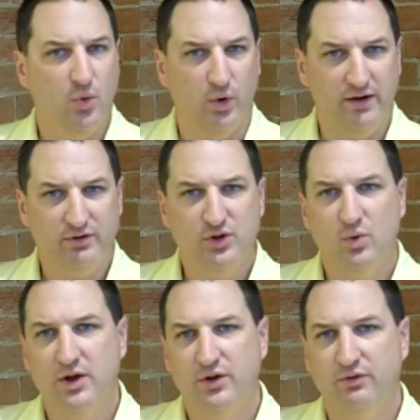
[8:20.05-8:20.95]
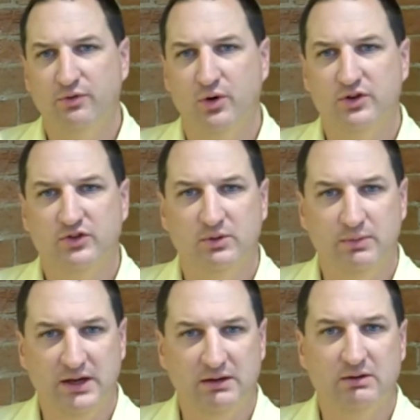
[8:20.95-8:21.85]
Wherever you want your focus to
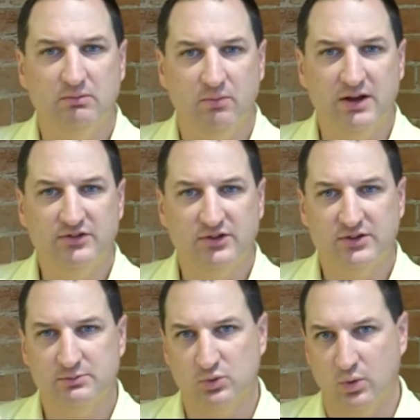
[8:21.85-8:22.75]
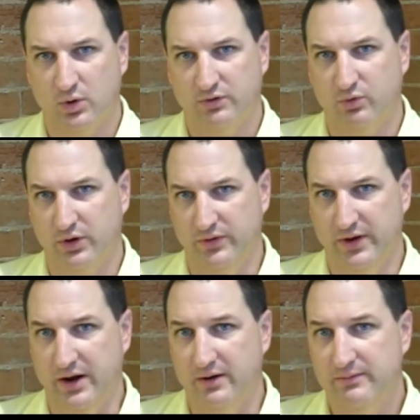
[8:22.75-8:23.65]
be, my systems will work for you
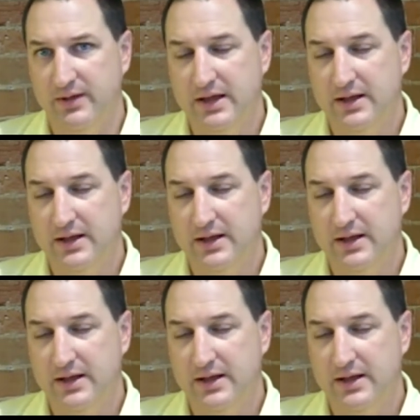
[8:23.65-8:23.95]
there.